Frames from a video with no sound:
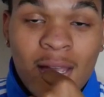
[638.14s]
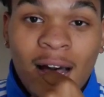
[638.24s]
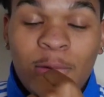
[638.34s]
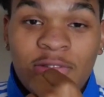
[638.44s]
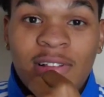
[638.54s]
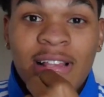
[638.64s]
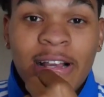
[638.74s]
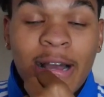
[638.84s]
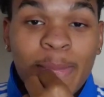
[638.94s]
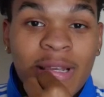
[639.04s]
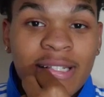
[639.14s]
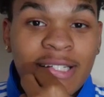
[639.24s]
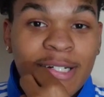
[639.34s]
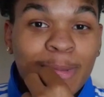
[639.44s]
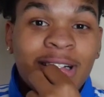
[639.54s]
I was feeling like I messed
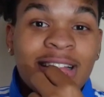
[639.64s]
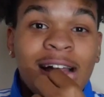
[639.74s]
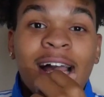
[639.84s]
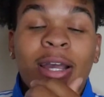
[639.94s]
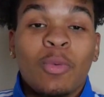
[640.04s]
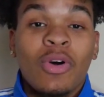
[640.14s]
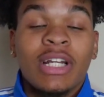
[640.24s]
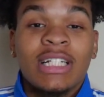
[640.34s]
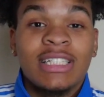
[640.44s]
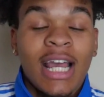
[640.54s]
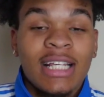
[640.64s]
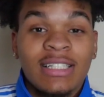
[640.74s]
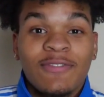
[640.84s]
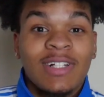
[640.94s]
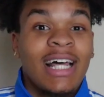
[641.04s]
up because I had wanted
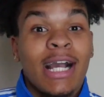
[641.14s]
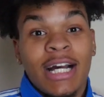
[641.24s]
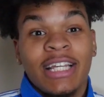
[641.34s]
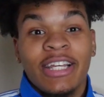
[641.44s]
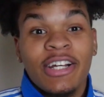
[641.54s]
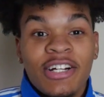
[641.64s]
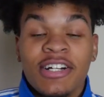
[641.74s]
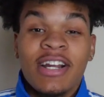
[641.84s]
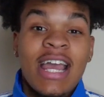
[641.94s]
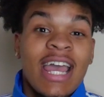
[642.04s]
Jazzy for like a year.